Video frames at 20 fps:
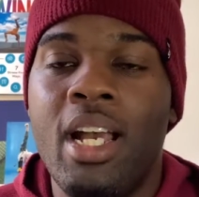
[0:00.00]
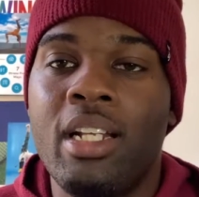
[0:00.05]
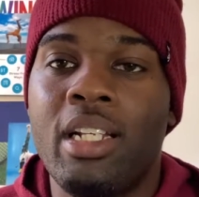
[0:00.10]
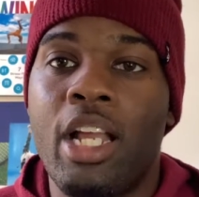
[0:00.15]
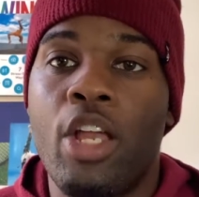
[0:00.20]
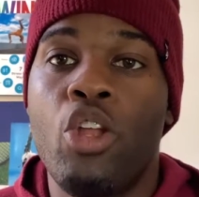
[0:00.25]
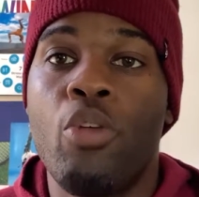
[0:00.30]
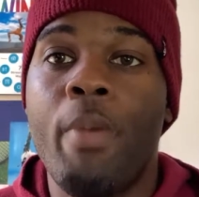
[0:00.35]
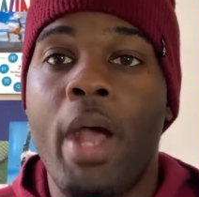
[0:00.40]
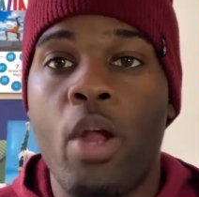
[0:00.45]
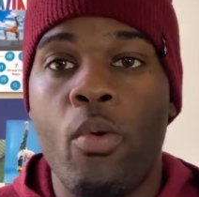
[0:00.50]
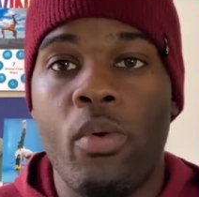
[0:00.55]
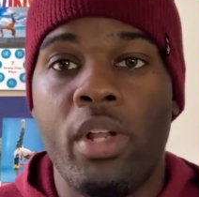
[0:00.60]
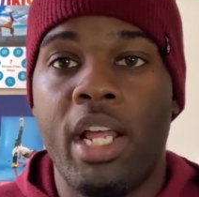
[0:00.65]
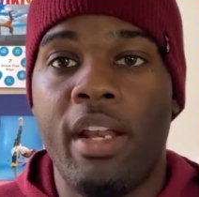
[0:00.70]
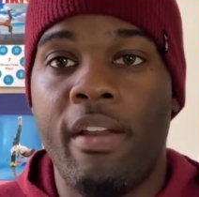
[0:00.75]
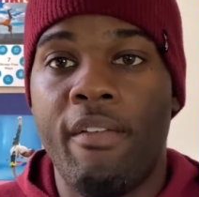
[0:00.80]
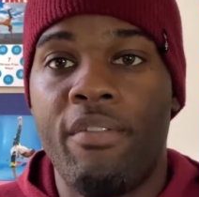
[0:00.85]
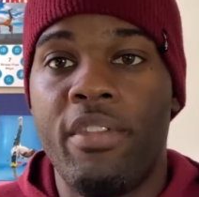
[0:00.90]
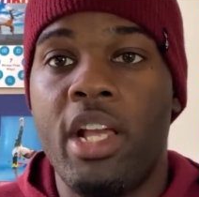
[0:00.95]
Now you might
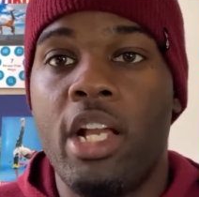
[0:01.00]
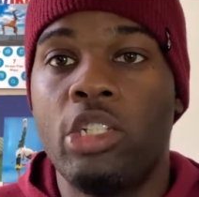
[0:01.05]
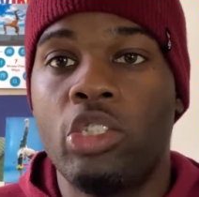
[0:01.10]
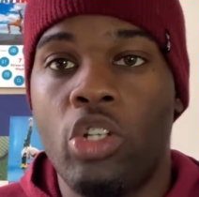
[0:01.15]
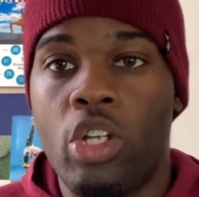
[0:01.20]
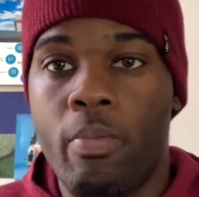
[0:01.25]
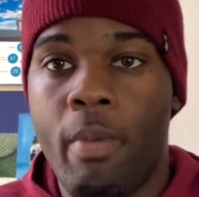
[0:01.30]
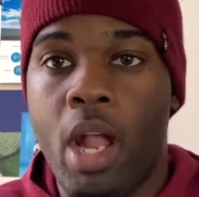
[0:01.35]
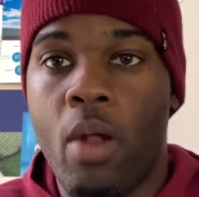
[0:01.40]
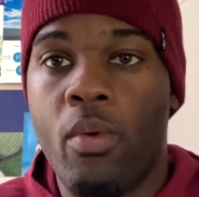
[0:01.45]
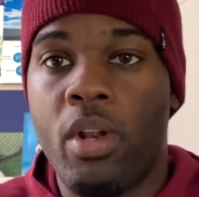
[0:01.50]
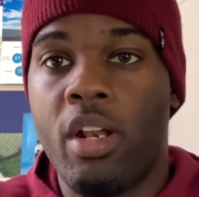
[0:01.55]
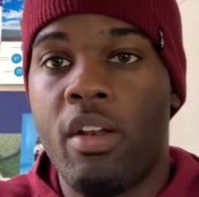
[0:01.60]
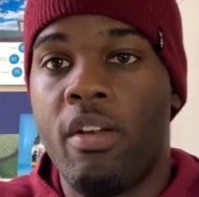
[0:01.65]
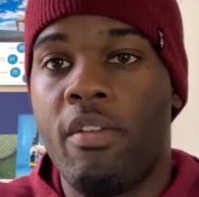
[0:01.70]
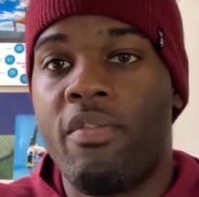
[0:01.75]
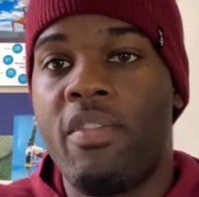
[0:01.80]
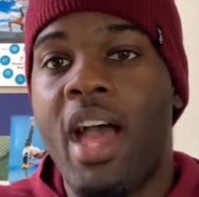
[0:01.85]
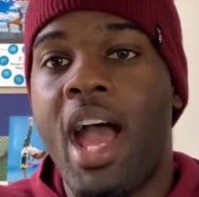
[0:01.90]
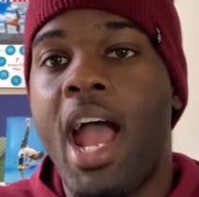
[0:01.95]
run out of this, or you might run out
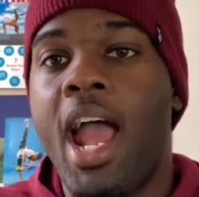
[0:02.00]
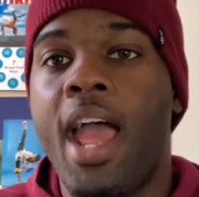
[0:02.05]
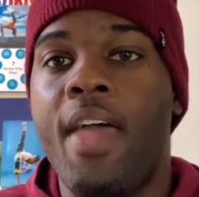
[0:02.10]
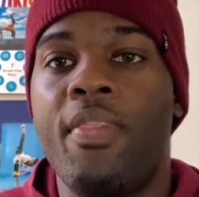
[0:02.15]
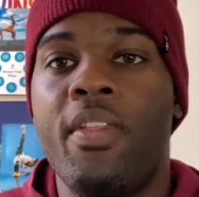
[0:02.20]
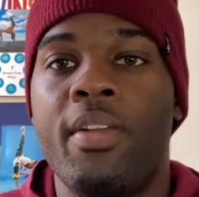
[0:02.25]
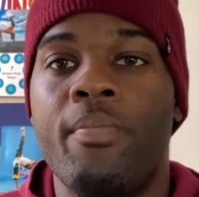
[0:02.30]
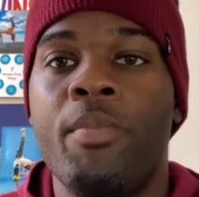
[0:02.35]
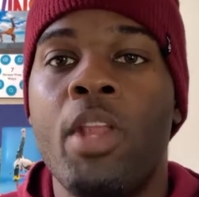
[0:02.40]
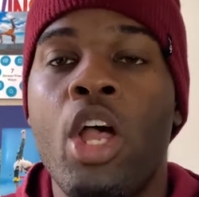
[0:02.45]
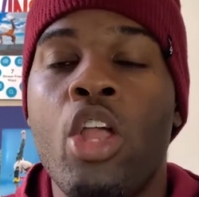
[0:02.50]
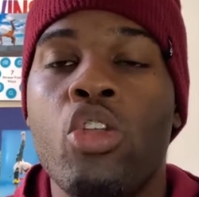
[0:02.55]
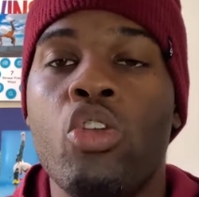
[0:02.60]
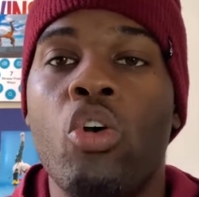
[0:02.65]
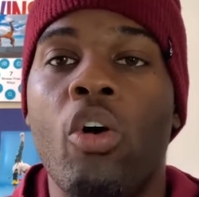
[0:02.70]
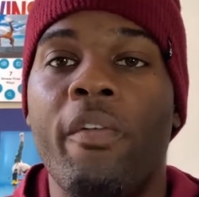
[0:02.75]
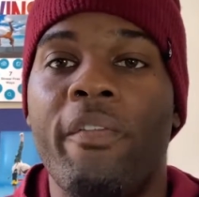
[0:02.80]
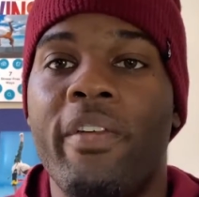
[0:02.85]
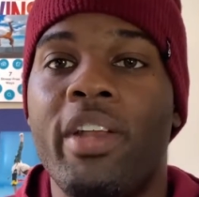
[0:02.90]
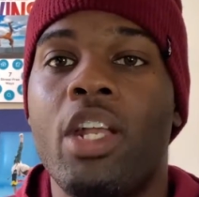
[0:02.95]
of that, and then
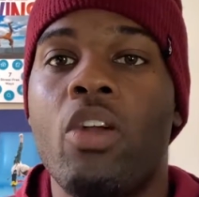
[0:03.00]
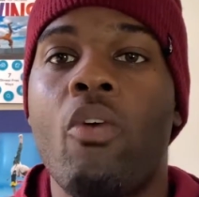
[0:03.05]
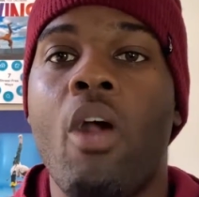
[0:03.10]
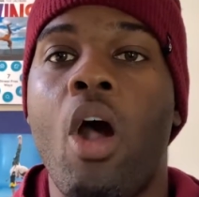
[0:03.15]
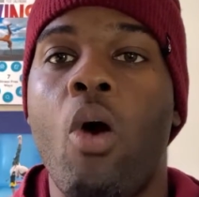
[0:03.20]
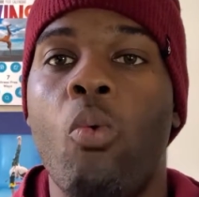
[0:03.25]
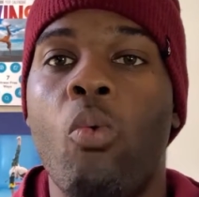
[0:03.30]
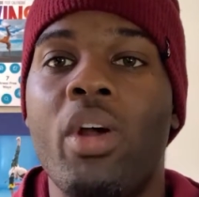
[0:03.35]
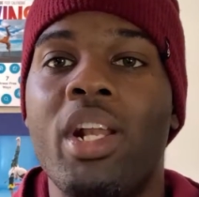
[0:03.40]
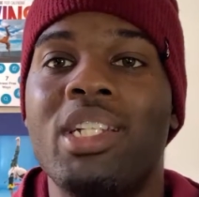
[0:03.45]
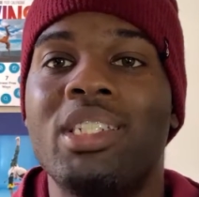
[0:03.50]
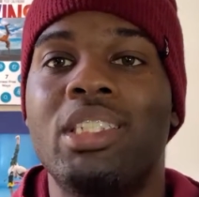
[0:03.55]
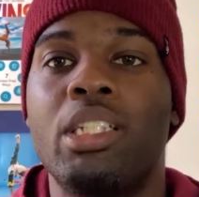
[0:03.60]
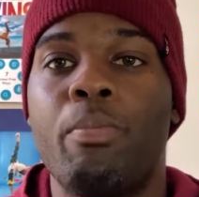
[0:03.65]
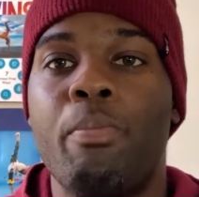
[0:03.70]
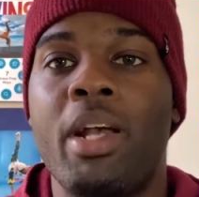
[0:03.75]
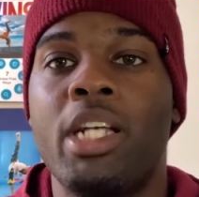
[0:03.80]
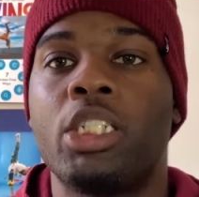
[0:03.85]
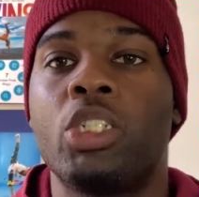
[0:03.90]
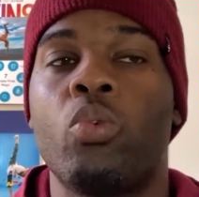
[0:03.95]
you'll figure out what is the
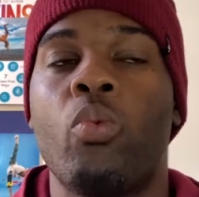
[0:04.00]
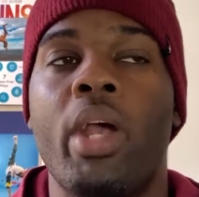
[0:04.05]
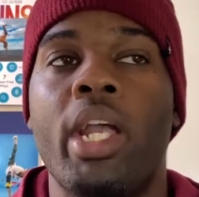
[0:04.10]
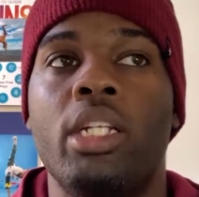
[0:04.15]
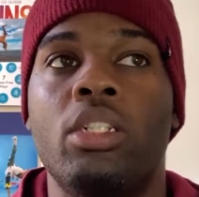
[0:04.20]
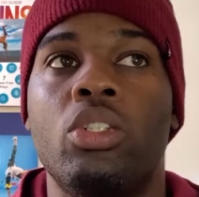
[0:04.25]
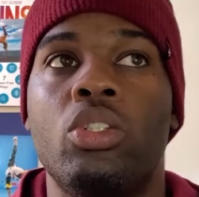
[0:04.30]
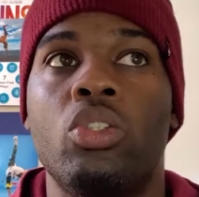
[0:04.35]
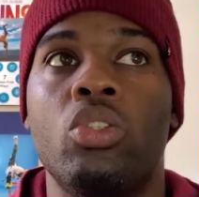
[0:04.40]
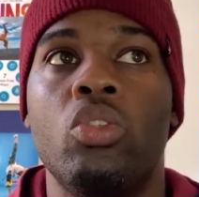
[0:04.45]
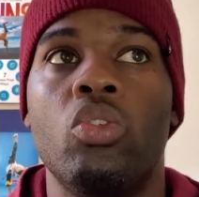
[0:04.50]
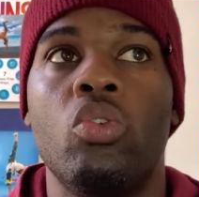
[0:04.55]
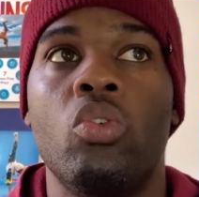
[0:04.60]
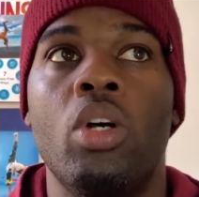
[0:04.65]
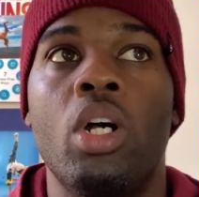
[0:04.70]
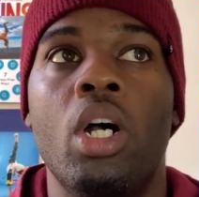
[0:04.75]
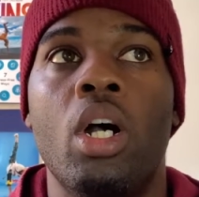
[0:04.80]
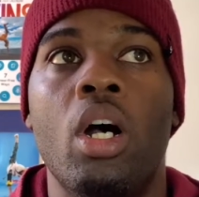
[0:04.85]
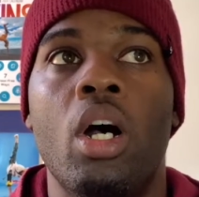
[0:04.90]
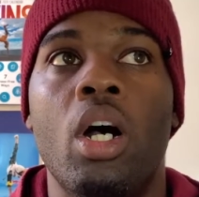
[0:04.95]
best way to
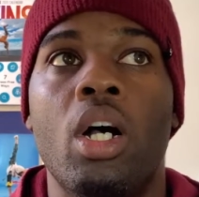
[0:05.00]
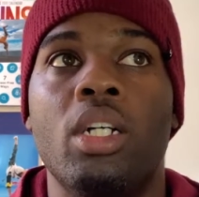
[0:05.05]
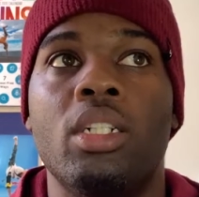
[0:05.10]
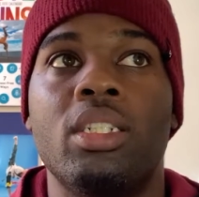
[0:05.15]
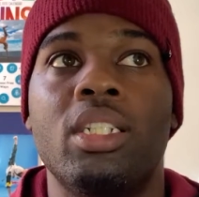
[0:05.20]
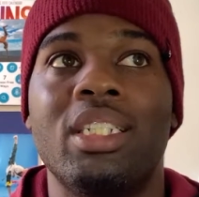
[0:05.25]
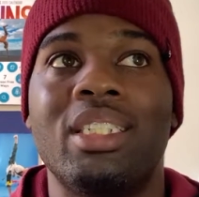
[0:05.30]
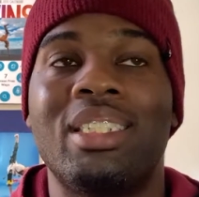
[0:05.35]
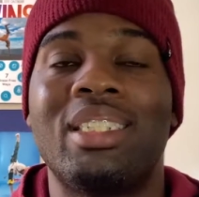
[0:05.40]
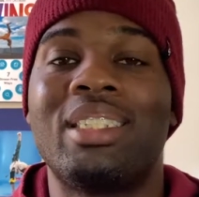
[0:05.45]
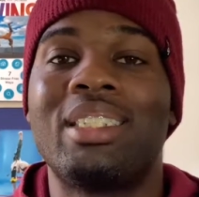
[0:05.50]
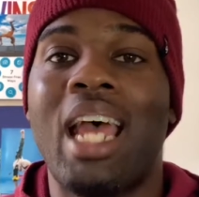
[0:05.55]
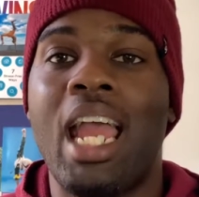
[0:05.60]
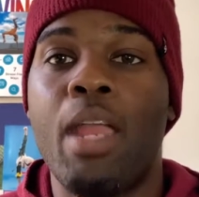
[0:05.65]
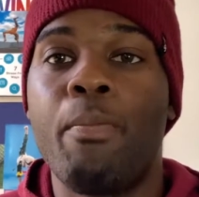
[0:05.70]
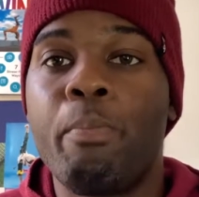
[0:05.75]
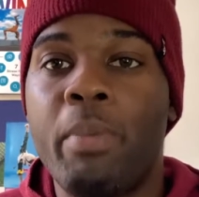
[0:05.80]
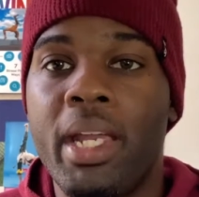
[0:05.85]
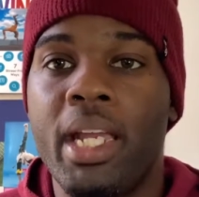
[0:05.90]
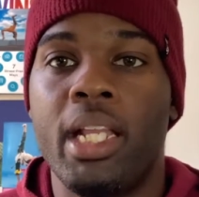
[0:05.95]

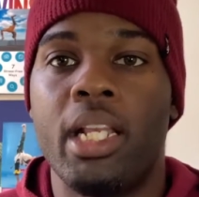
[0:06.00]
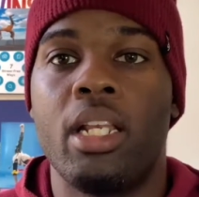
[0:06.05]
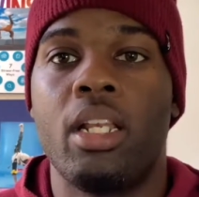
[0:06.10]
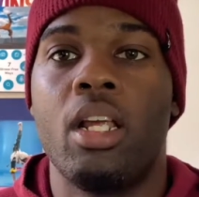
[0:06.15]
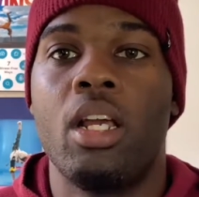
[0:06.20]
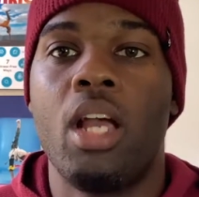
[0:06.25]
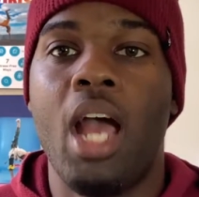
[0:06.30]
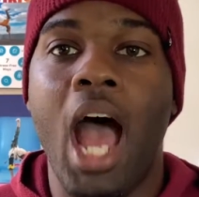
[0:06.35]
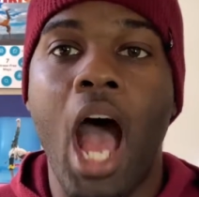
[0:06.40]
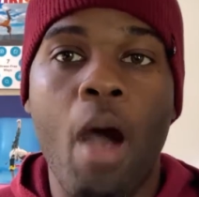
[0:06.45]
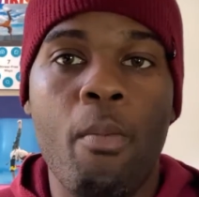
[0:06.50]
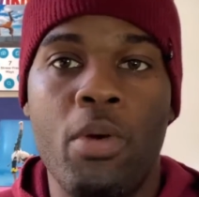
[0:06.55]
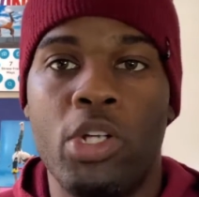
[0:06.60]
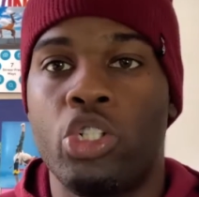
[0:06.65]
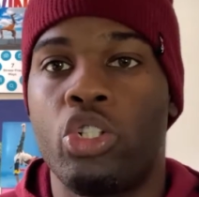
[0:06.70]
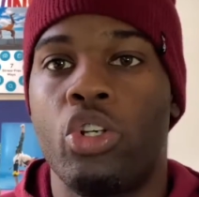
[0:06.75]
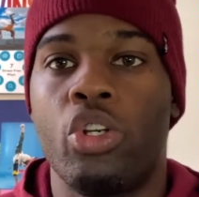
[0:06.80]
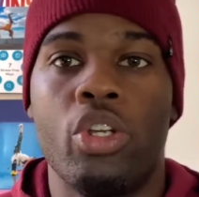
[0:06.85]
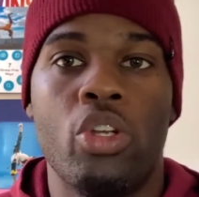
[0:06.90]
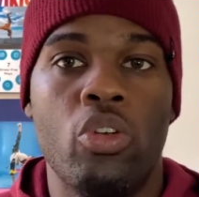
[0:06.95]
stipend how
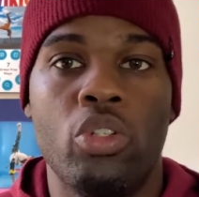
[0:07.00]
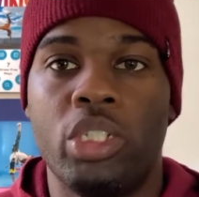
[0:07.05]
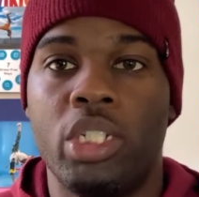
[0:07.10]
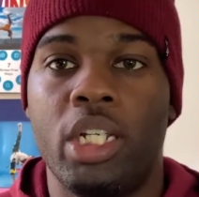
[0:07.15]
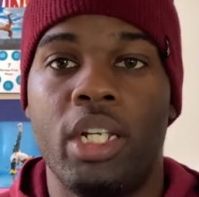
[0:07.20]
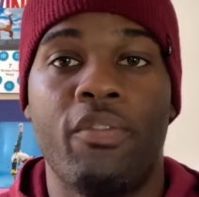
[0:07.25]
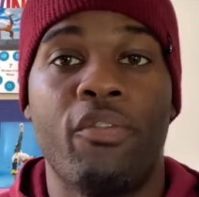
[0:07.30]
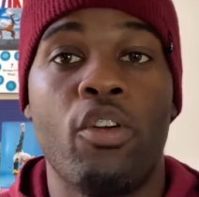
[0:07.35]
much you're using.